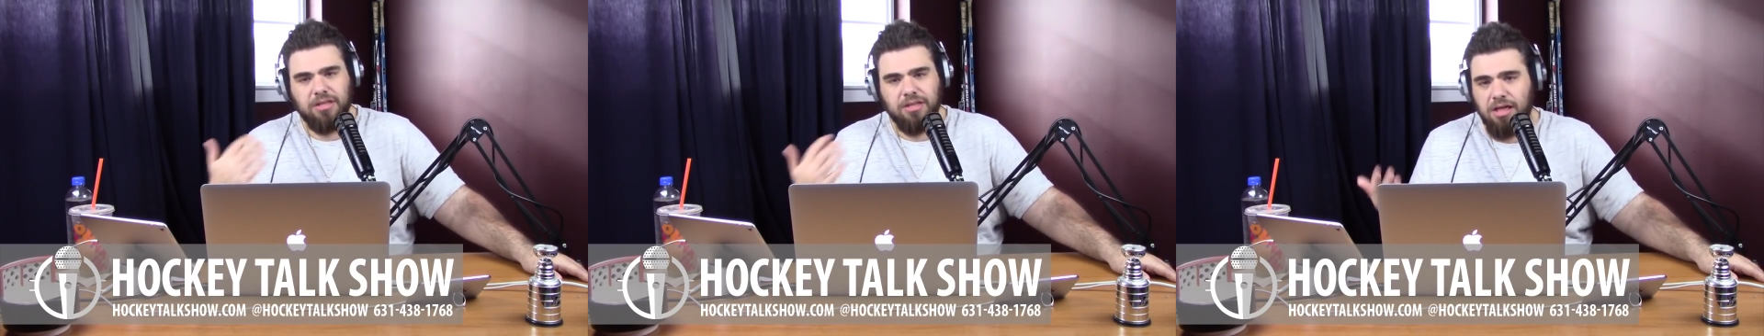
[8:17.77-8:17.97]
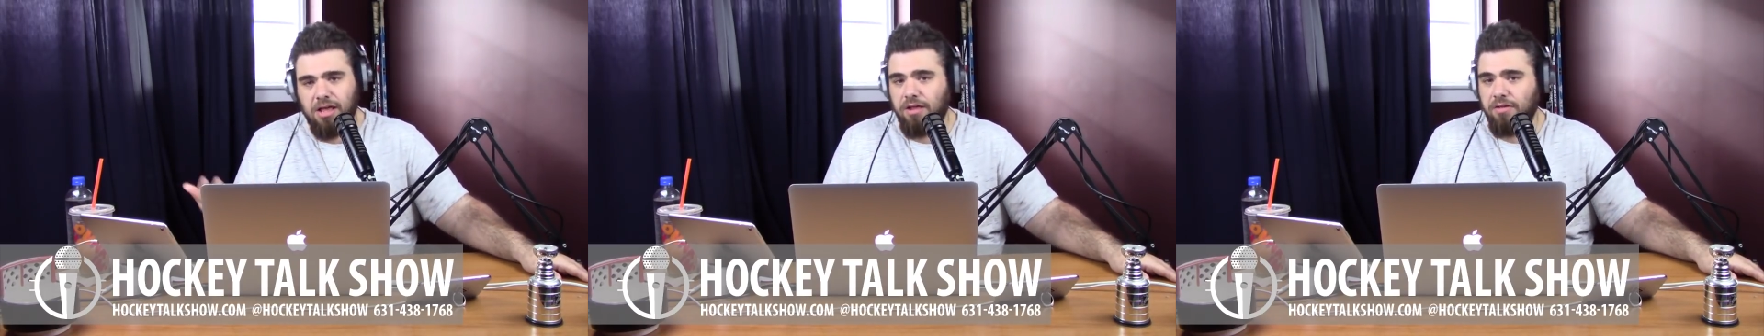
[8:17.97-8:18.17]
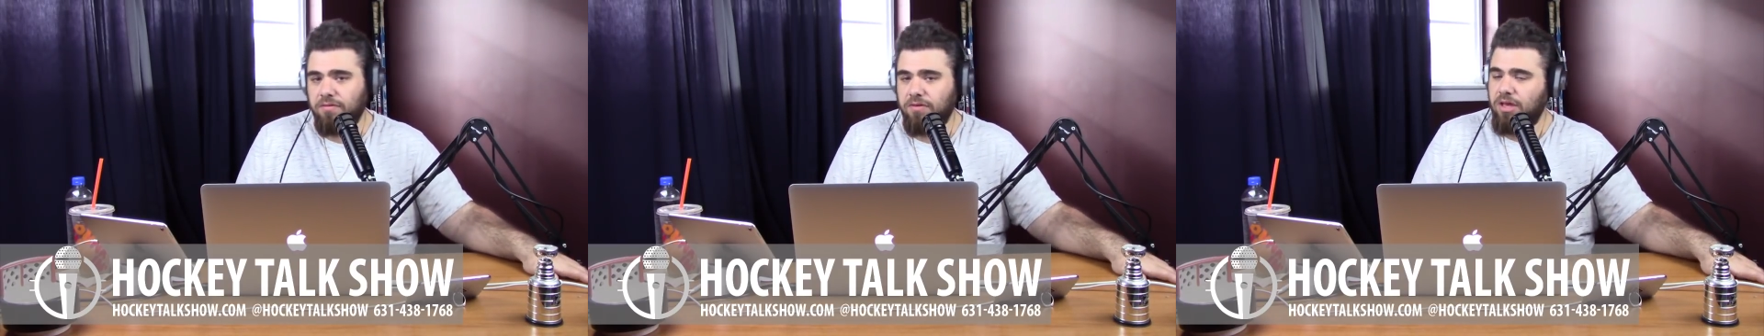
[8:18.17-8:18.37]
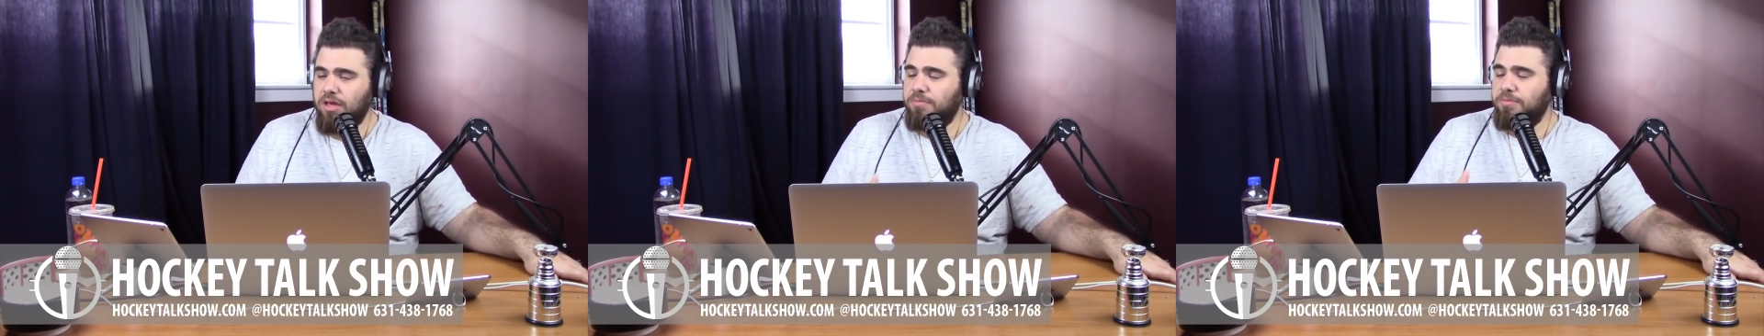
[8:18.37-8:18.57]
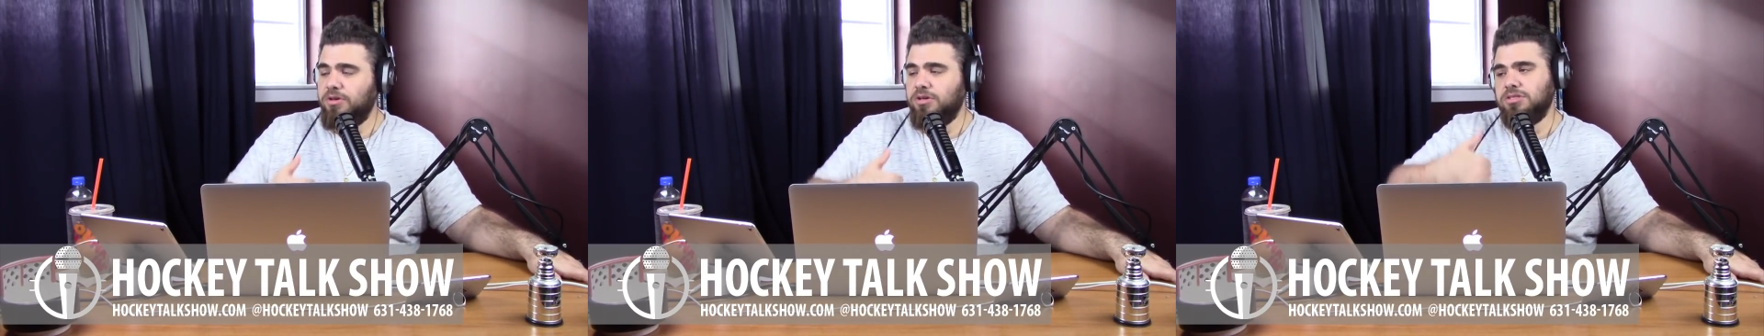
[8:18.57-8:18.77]
golf,
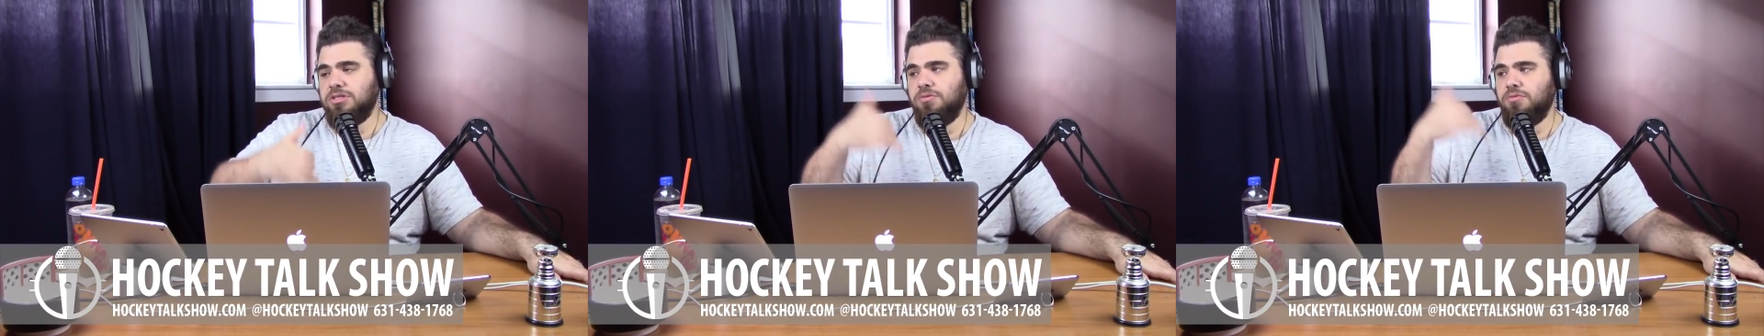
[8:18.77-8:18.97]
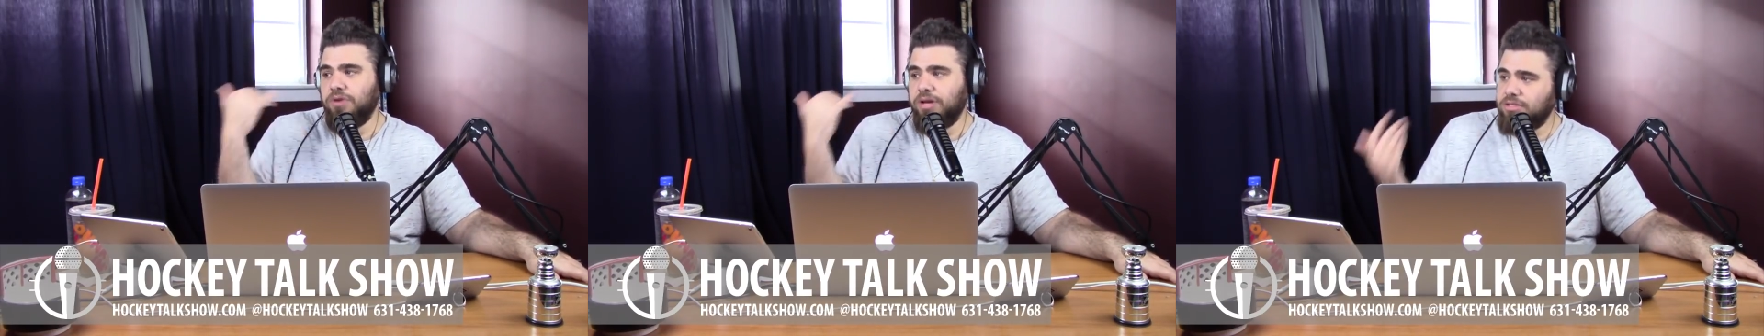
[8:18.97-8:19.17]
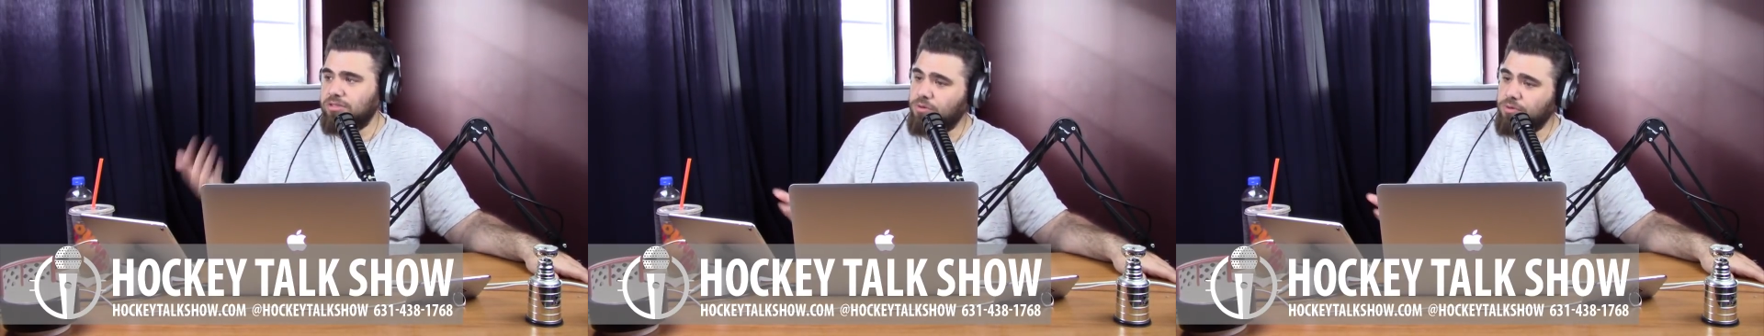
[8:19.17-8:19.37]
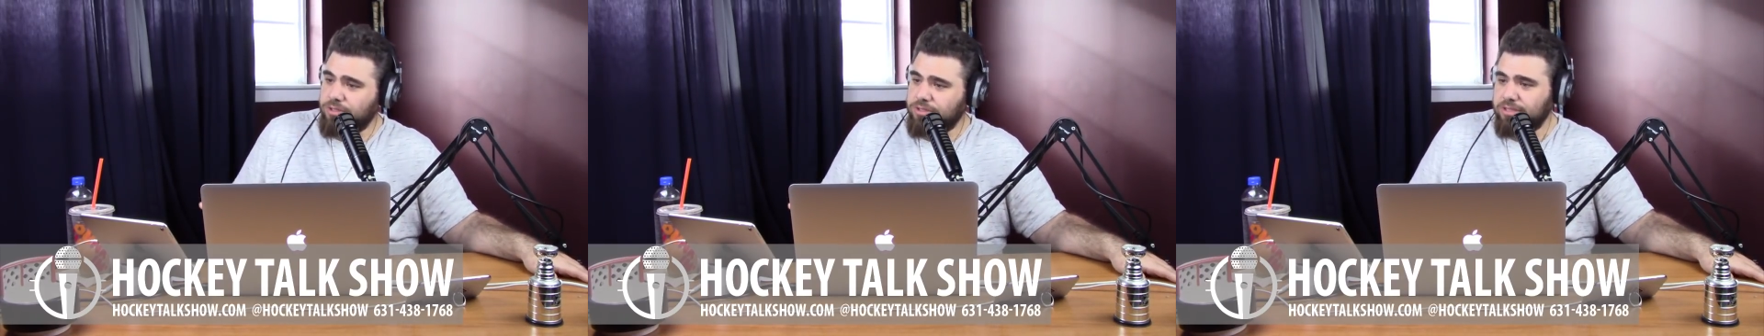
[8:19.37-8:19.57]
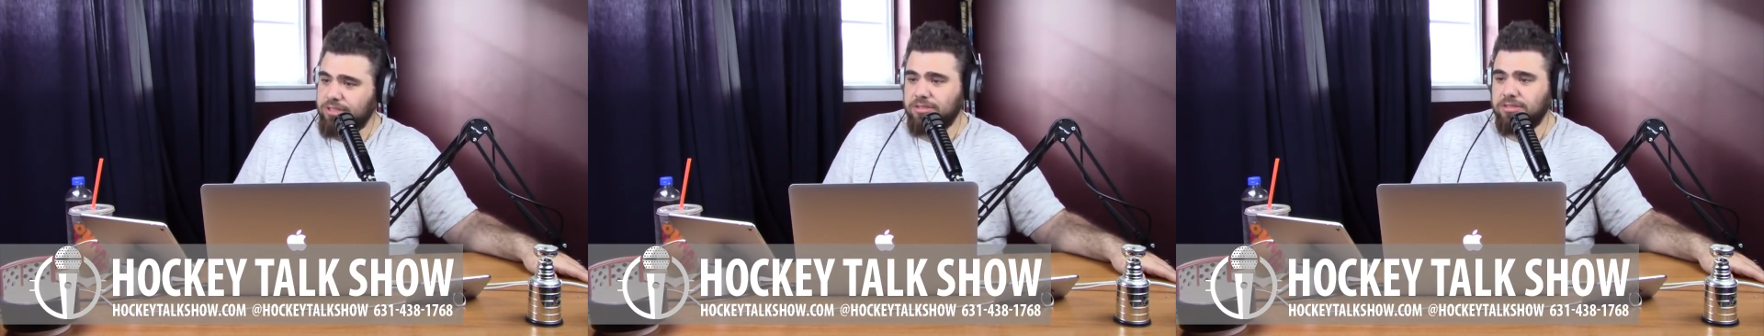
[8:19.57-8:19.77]
because of the race
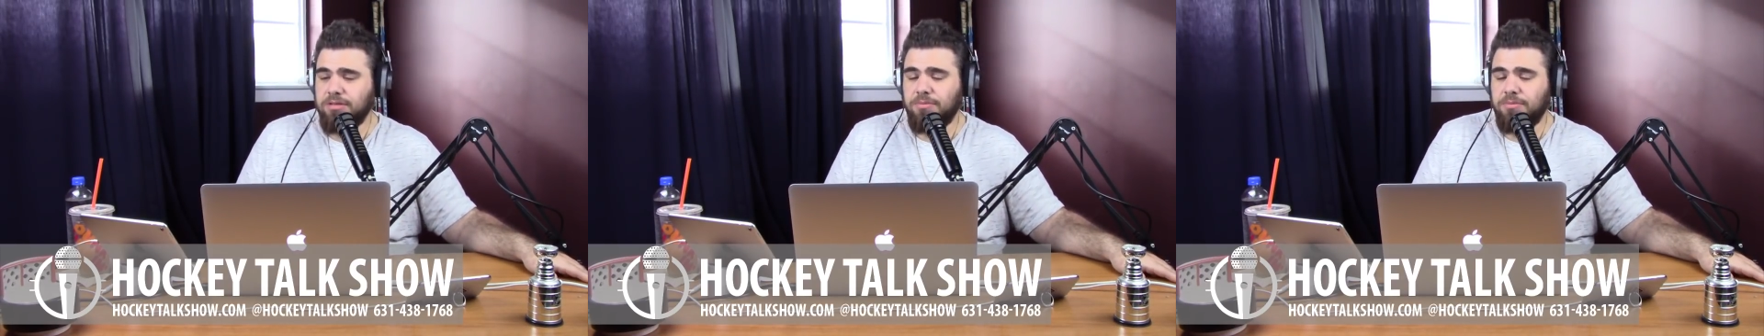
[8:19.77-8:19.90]
horses.